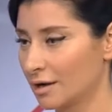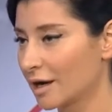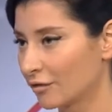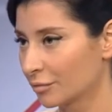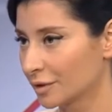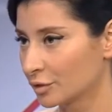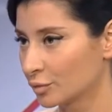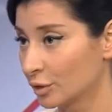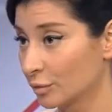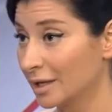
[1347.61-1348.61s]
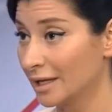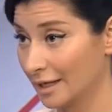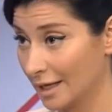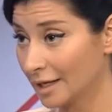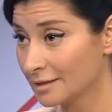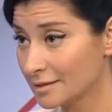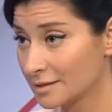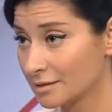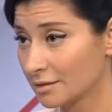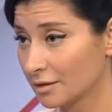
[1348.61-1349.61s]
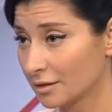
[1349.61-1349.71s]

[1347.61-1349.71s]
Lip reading: government will be against